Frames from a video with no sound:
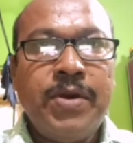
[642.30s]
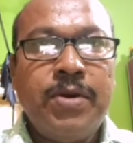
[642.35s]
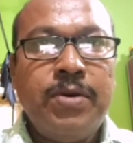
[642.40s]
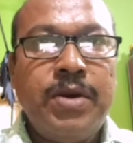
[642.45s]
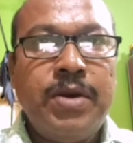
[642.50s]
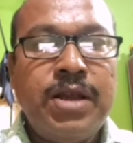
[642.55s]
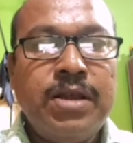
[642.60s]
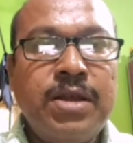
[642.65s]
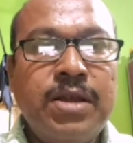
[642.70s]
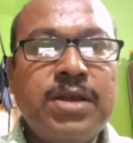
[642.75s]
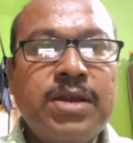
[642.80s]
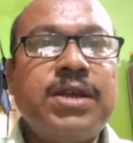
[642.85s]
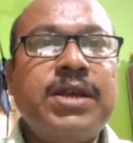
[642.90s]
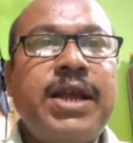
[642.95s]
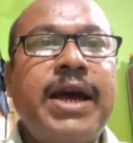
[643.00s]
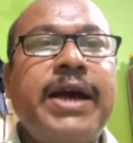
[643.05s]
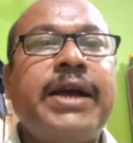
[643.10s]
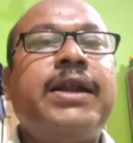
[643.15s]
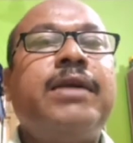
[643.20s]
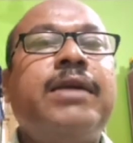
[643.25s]
In this
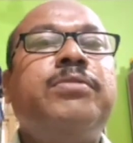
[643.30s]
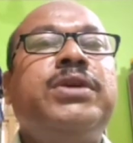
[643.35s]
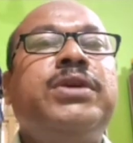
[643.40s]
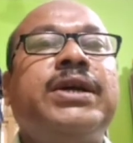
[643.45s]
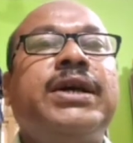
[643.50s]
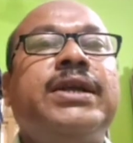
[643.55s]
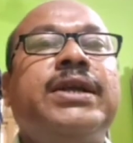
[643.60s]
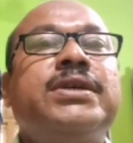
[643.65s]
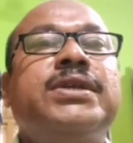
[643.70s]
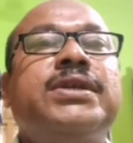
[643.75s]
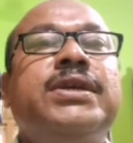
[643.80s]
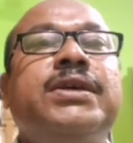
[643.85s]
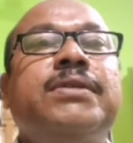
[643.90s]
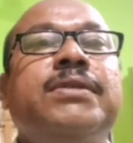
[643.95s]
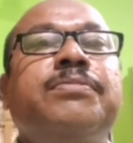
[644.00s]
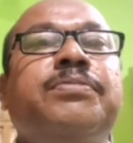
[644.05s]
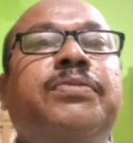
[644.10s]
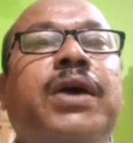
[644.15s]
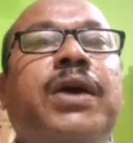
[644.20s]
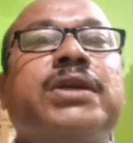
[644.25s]
diagram, we can
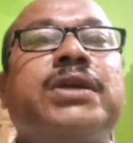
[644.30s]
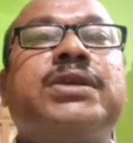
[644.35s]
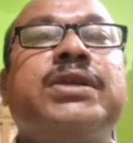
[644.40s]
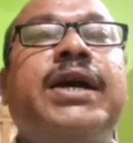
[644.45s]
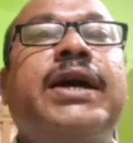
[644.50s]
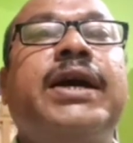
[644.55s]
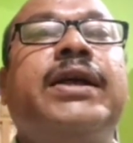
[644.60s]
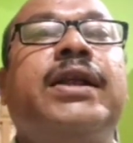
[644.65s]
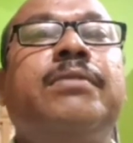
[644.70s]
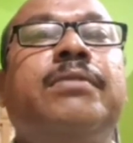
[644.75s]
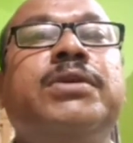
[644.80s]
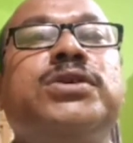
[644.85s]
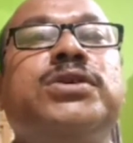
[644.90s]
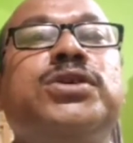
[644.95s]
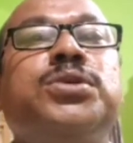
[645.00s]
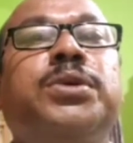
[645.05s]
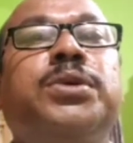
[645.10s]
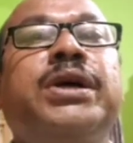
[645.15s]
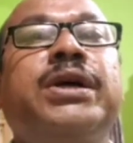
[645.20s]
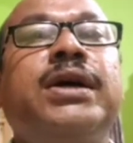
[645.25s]
see first diagram is
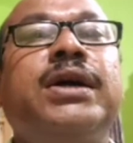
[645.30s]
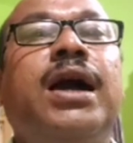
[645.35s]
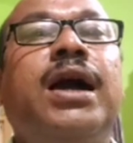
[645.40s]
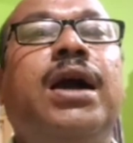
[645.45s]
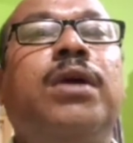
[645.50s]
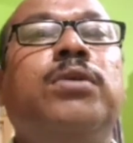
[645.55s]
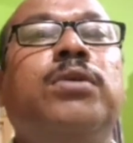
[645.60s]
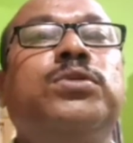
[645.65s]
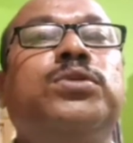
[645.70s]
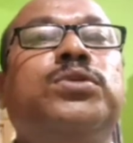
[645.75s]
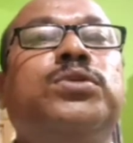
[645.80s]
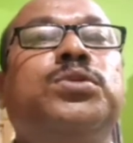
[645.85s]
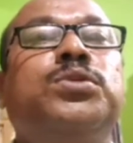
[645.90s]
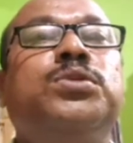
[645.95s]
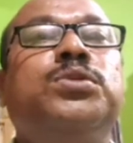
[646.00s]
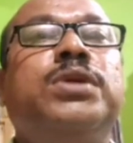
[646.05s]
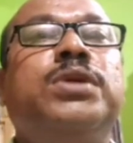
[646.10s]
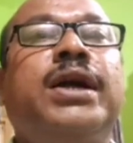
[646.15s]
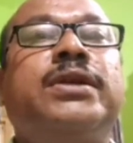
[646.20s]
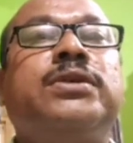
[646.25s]
showing how
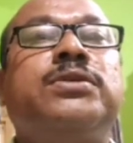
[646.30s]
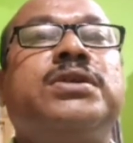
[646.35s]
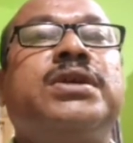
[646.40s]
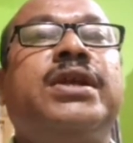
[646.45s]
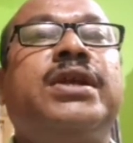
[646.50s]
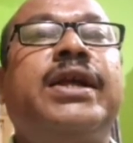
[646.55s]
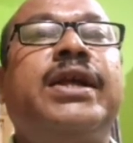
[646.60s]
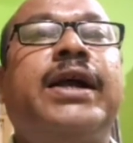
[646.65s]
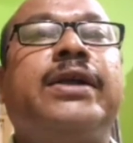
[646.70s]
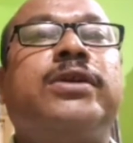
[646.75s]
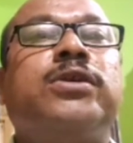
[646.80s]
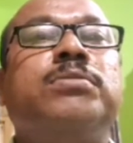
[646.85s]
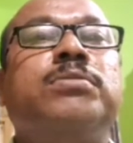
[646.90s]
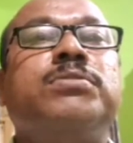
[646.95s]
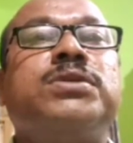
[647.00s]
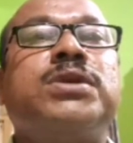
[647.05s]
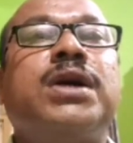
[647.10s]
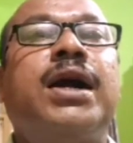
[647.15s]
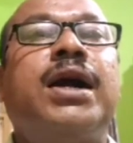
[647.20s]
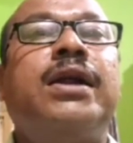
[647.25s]
2 nitrogen
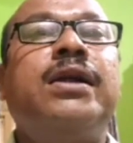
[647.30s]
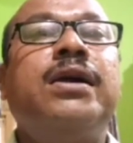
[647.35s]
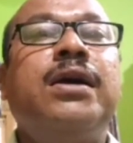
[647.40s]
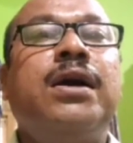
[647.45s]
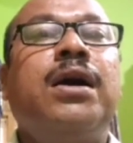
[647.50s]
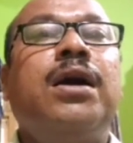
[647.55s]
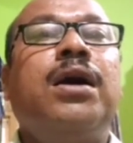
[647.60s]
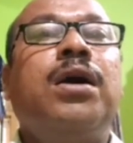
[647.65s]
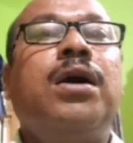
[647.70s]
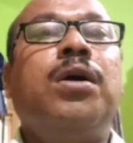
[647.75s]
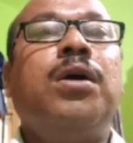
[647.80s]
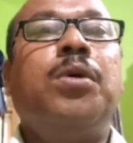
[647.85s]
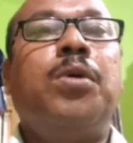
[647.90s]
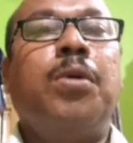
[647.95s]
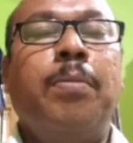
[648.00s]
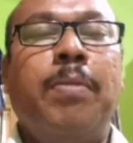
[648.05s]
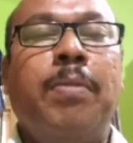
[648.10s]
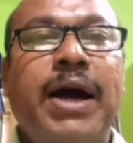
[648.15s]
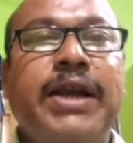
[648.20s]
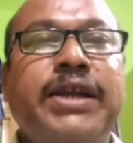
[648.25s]
atoms are
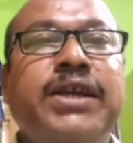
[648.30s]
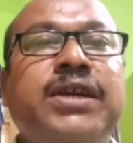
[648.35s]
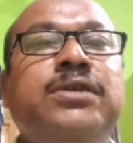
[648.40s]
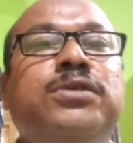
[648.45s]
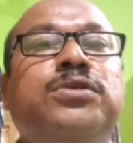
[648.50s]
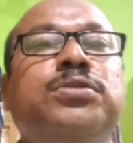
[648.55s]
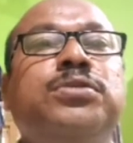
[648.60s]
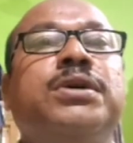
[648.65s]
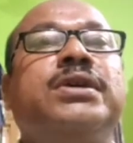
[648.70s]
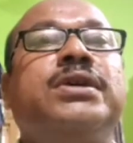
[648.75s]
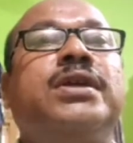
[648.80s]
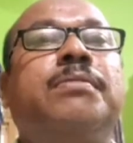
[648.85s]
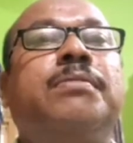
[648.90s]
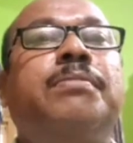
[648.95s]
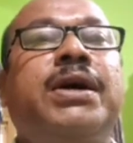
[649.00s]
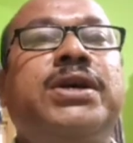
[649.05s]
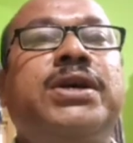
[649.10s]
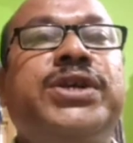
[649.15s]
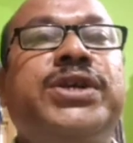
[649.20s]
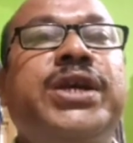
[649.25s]
combining together
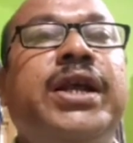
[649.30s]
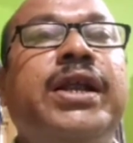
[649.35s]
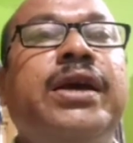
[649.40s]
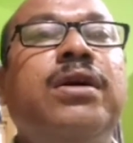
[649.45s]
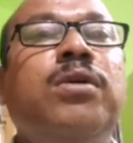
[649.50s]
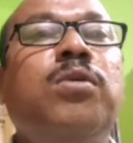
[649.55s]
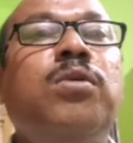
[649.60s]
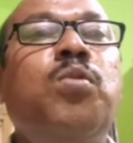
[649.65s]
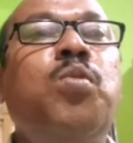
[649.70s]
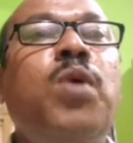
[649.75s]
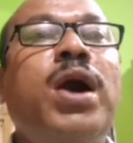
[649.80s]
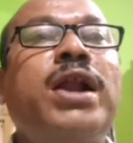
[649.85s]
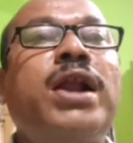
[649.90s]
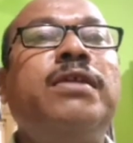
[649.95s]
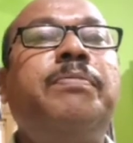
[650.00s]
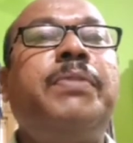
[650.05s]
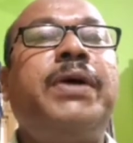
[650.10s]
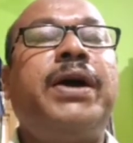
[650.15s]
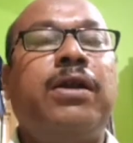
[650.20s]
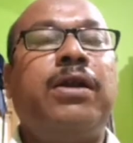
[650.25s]
by sharing
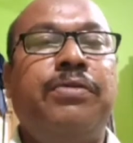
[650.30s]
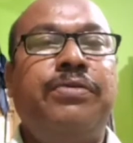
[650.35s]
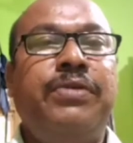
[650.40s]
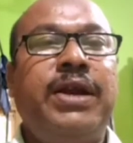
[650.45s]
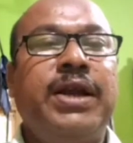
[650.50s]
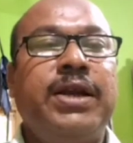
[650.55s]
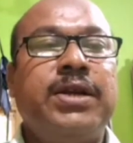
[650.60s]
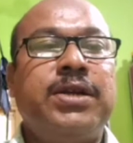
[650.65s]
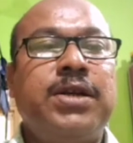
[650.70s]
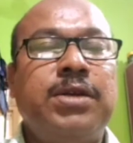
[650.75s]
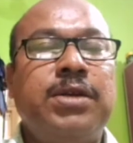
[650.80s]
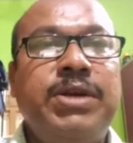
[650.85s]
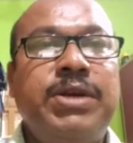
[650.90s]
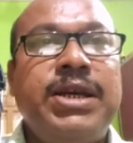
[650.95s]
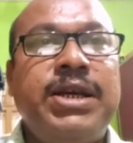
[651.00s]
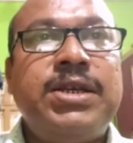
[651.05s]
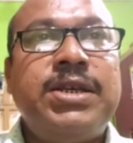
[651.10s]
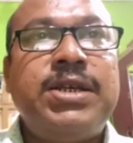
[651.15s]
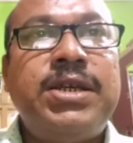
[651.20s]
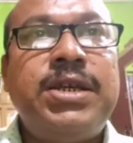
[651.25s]
1 pair of electron. We
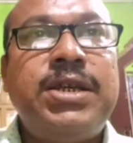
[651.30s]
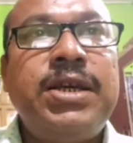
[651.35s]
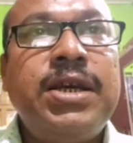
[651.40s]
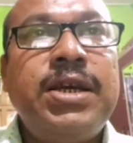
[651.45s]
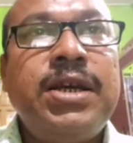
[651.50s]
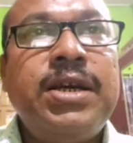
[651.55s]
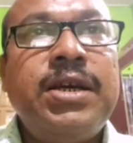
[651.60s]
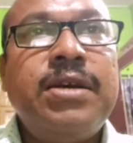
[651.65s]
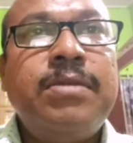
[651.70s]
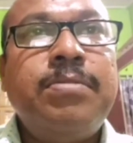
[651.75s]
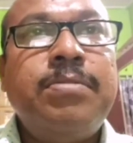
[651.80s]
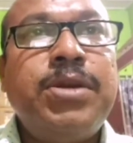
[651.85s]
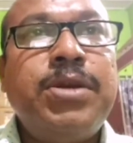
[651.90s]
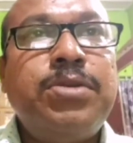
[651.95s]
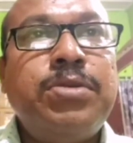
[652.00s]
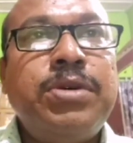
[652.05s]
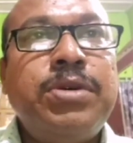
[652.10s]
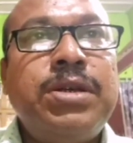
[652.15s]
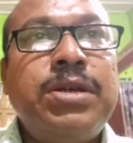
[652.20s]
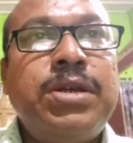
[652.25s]
can see
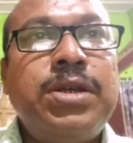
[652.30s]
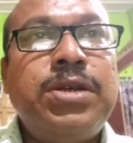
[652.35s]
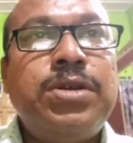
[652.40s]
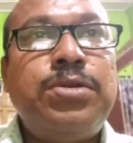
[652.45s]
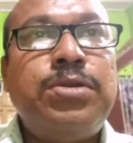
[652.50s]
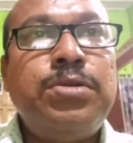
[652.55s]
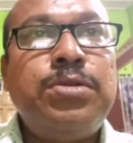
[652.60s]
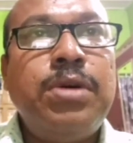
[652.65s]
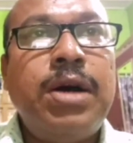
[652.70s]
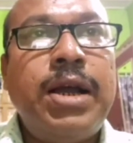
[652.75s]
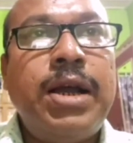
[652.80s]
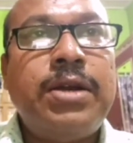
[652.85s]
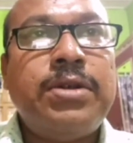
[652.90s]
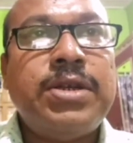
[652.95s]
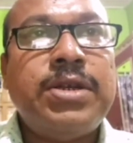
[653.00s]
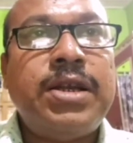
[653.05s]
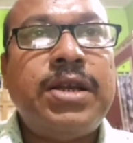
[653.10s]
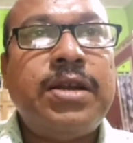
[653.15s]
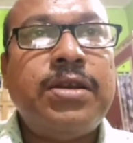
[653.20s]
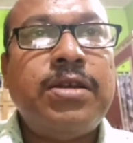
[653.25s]
between these 2
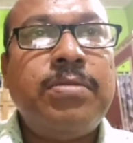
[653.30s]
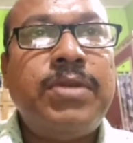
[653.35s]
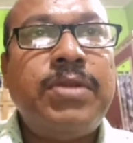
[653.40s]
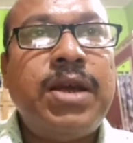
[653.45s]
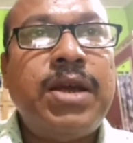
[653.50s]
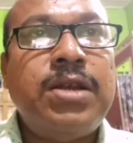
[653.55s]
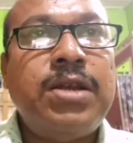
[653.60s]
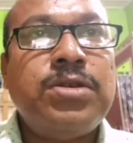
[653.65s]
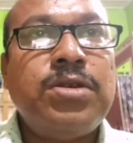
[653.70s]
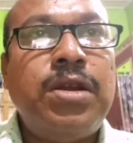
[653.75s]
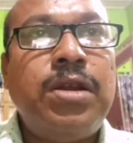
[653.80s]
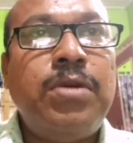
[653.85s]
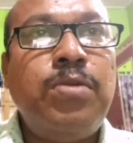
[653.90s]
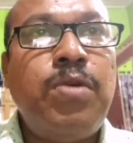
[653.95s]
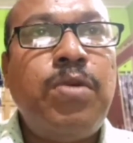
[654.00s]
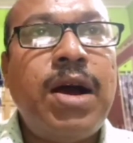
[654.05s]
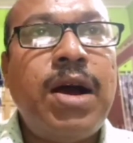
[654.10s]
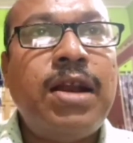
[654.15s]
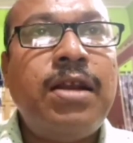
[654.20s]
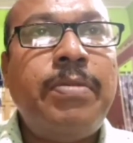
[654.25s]
hydrogen atoms there is only
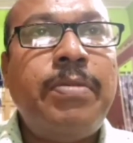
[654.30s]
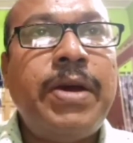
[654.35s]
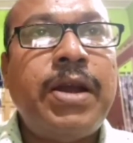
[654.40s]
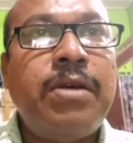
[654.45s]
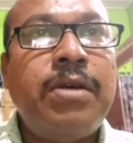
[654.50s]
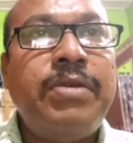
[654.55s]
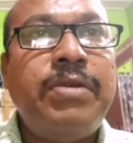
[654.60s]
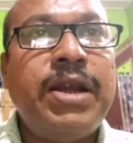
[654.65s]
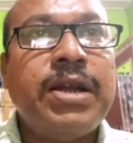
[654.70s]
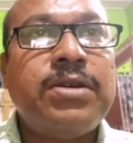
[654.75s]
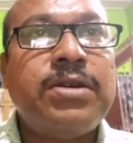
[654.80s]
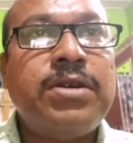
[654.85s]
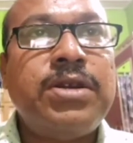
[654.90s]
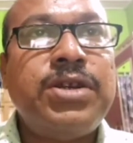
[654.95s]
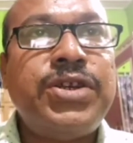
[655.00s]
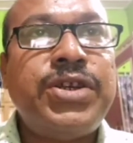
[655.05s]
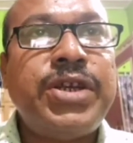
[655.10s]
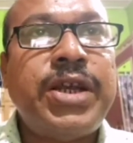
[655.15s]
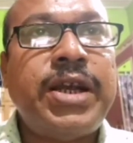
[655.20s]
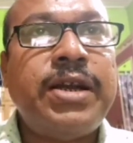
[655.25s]
1 pair of electron is
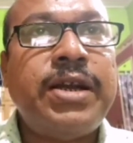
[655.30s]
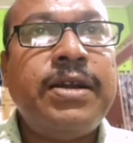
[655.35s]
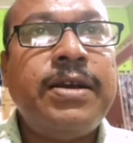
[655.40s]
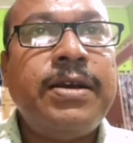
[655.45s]
shared.